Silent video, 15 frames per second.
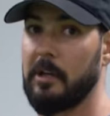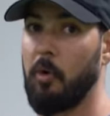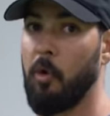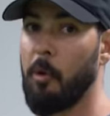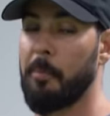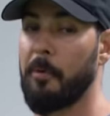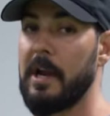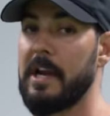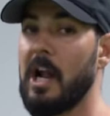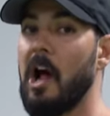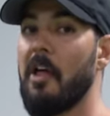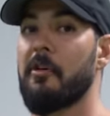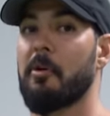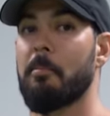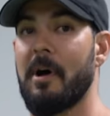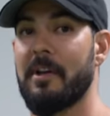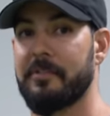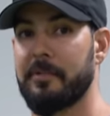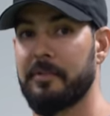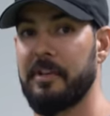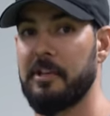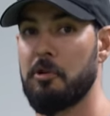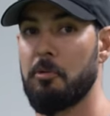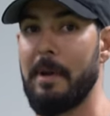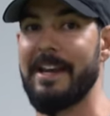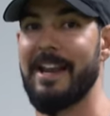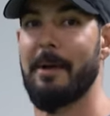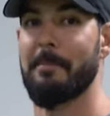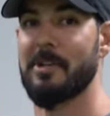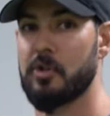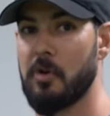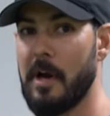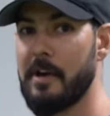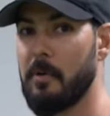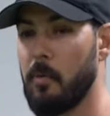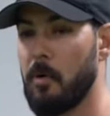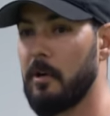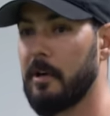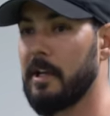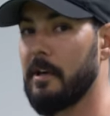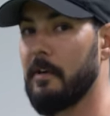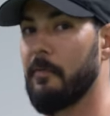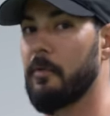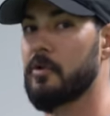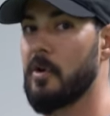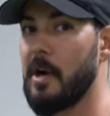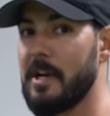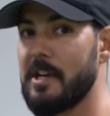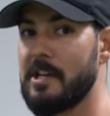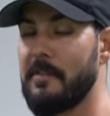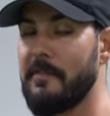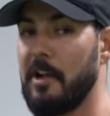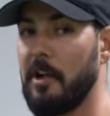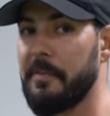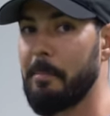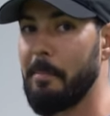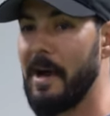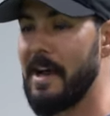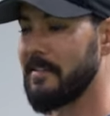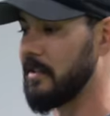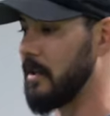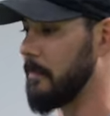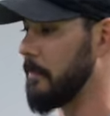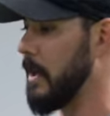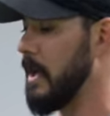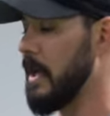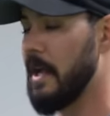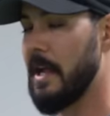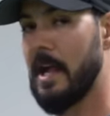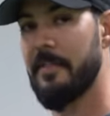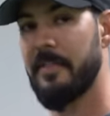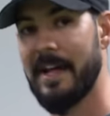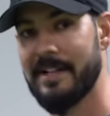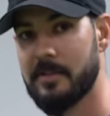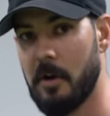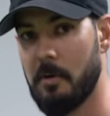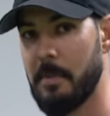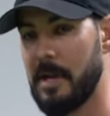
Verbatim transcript: to incorporate other muscles that you may not be trying to work. And if we're trying to develop the bicep, and that's our